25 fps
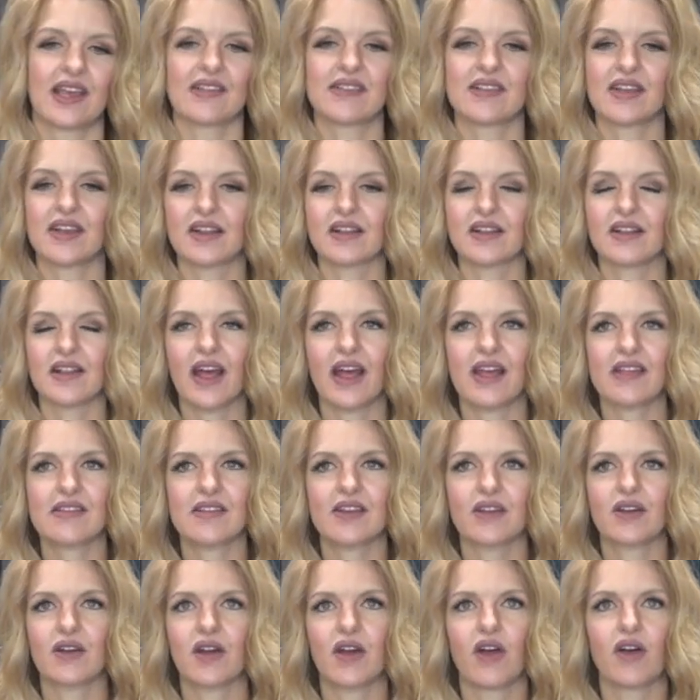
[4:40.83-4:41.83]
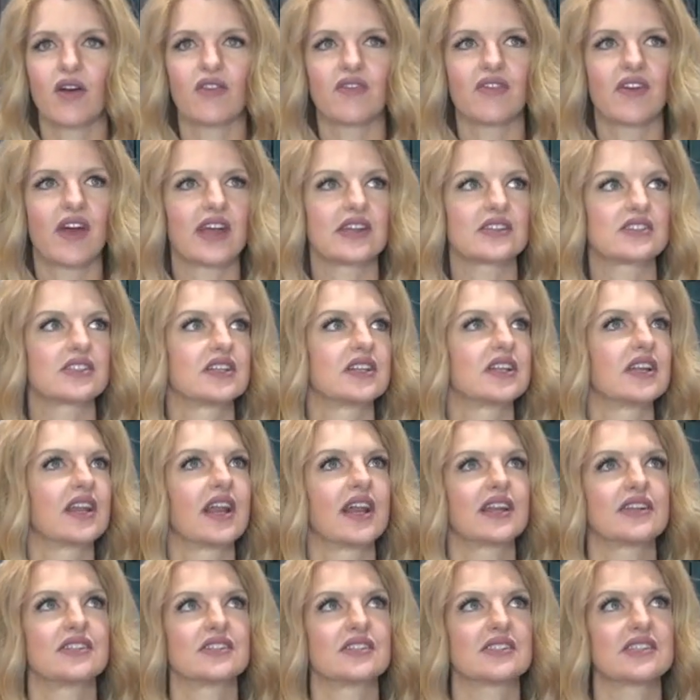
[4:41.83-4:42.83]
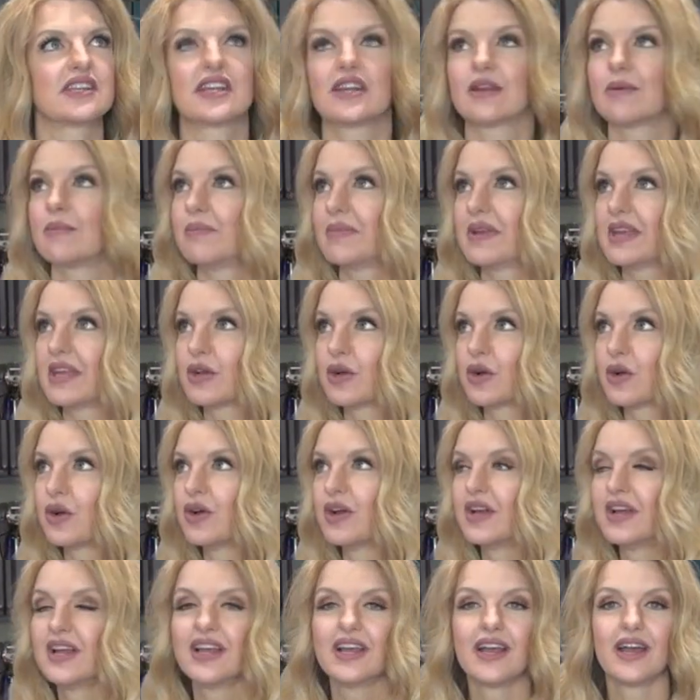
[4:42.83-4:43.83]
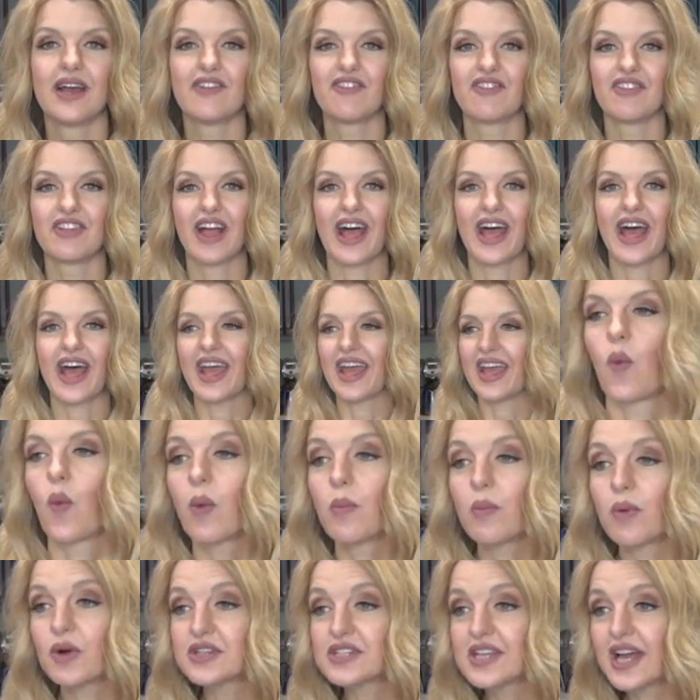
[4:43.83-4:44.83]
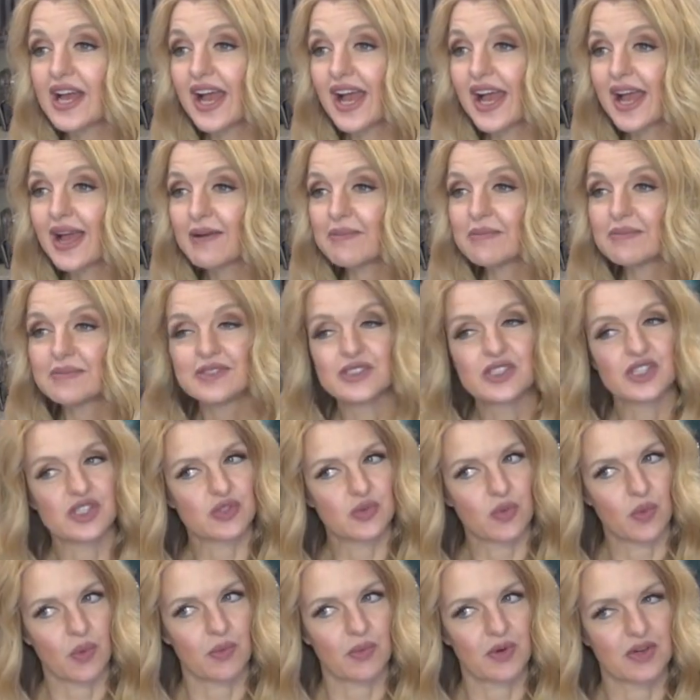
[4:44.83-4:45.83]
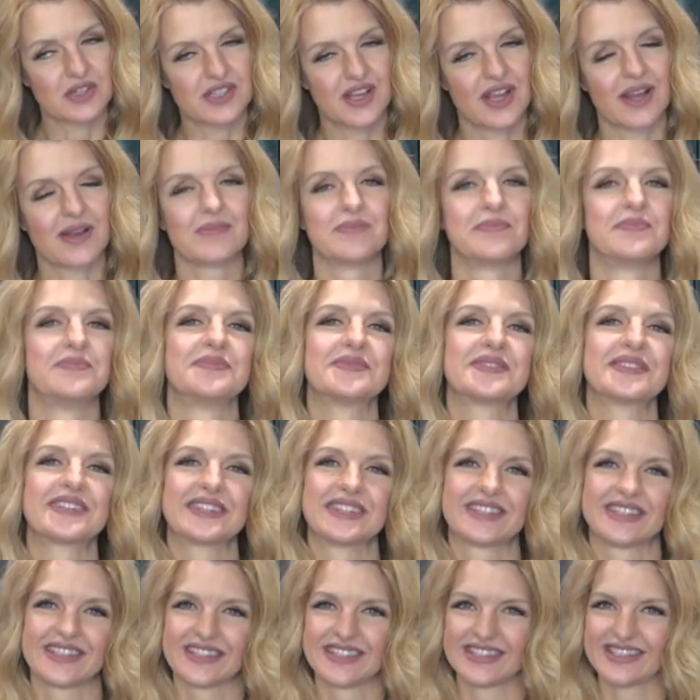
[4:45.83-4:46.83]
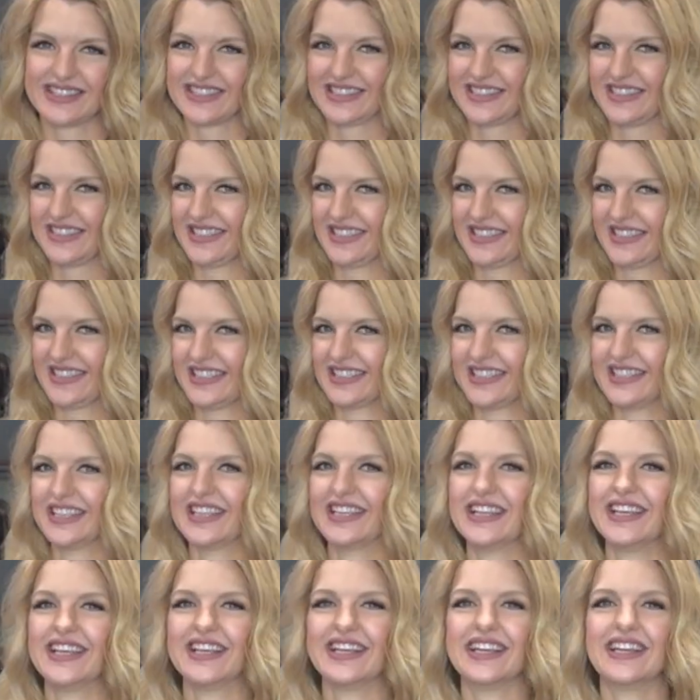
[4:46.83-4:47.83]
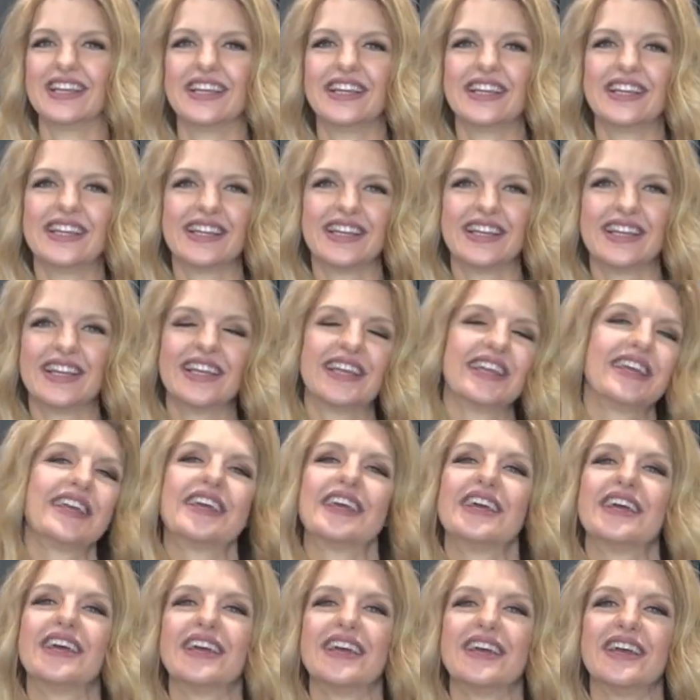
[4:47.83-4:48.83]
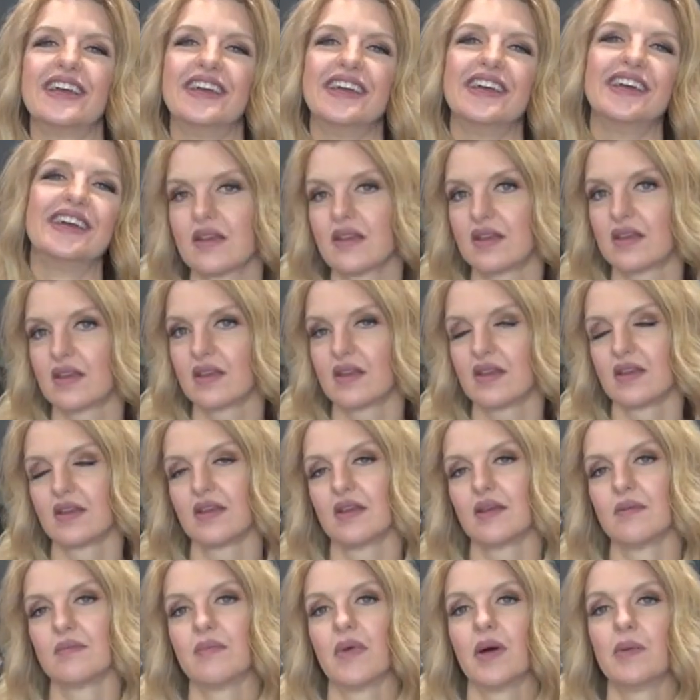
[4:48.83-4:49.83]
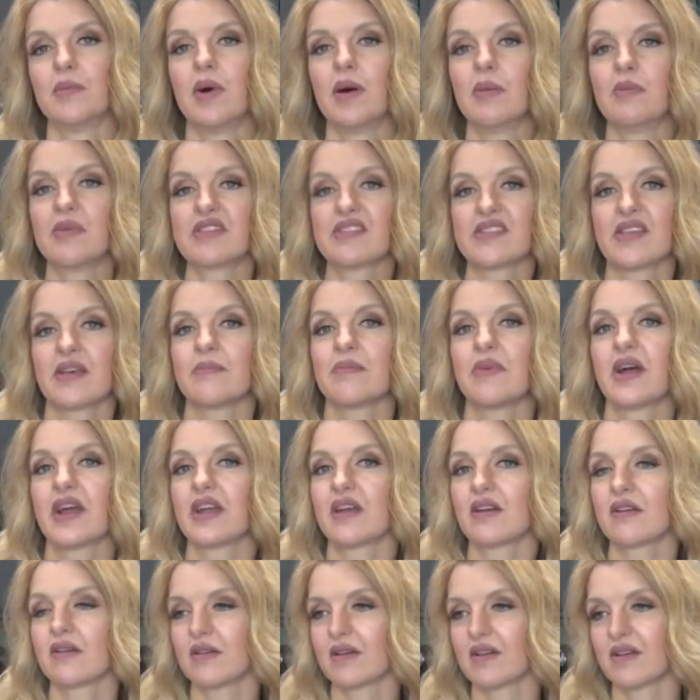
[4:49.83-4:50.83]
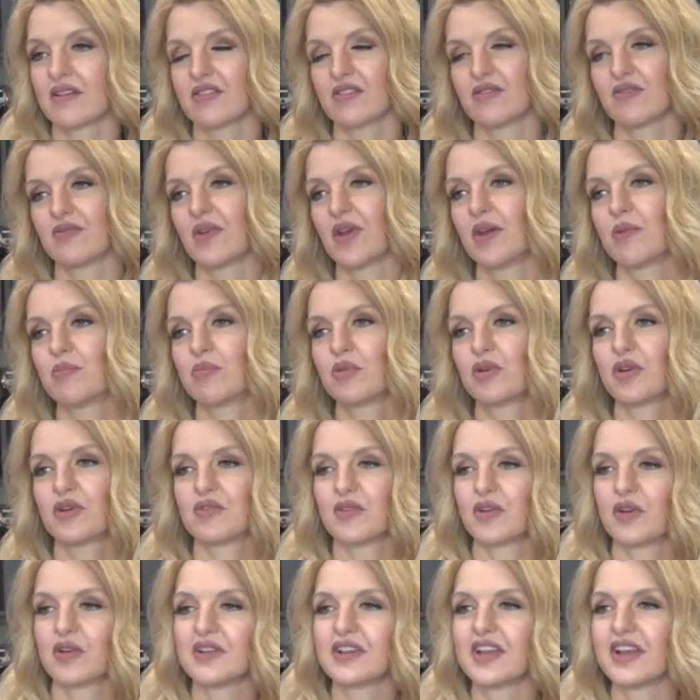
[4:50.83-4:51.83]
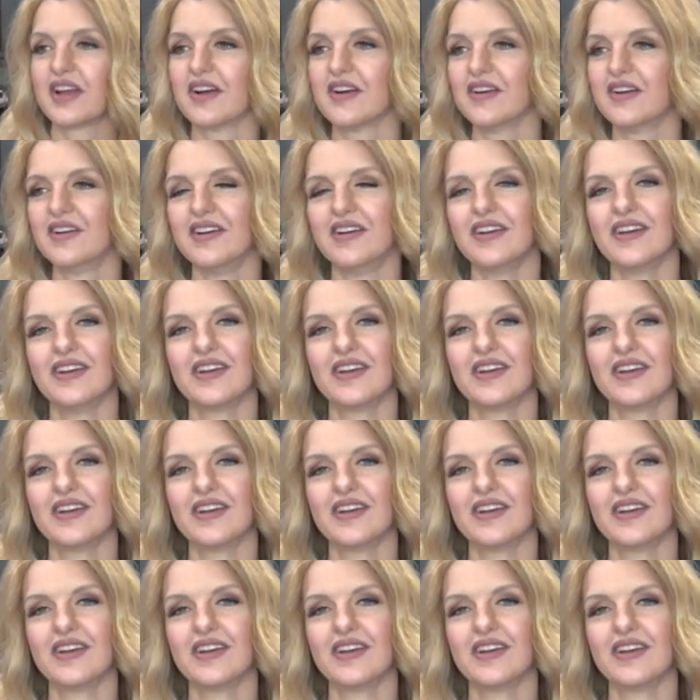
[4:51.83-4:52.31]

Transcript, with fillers: Is it a classic or old fashioned? And I just seen you a beetle fly. One more time. Just one more time. Don't know why. my mama said my hair is approval now.